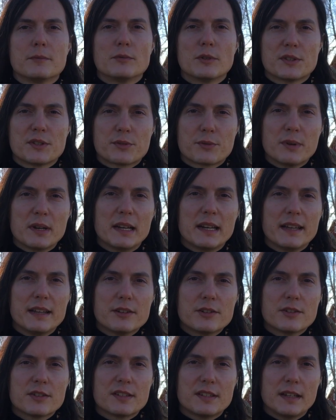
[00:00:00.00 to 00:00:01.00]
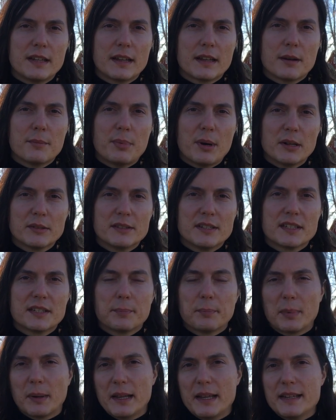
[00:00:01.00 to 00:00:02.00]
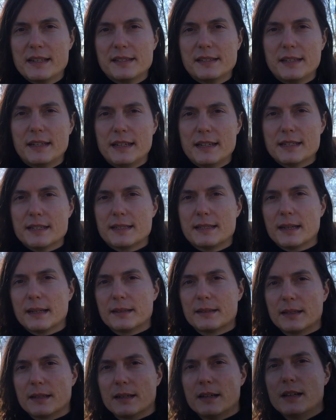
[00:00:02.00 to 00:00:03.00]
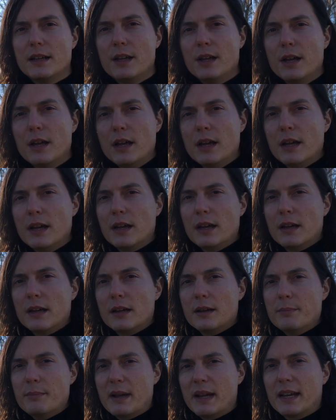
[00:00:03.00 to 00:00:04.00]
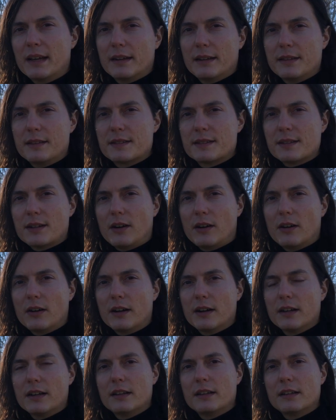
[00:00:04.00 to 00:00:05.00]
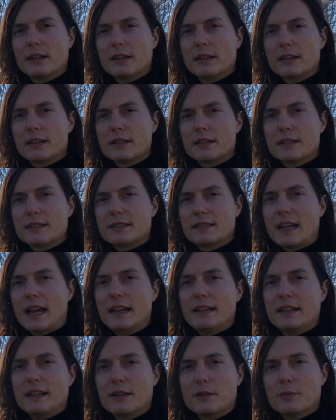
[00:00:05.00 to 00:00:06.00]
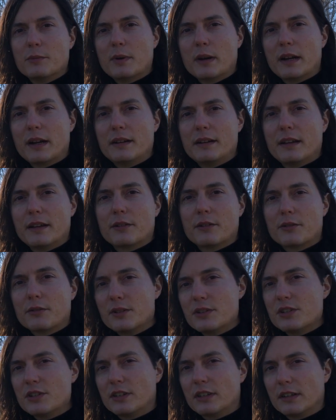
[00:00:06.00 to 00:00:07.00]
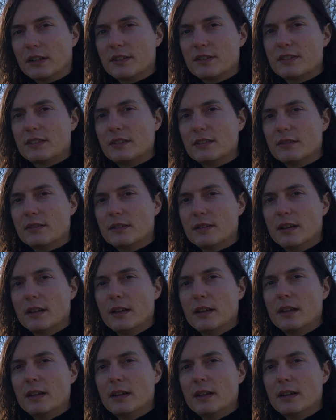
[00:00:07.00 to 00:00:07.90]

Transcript: What's really interesting about this place is that uh, megaliths are standing where they originally stood.